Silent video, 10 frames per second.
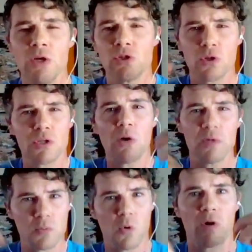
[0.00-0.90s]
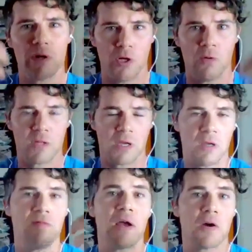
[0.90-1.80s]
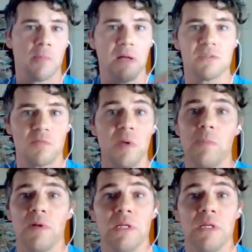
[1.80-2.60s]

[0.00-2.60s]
So there's always more, you know, the conveyor belt of people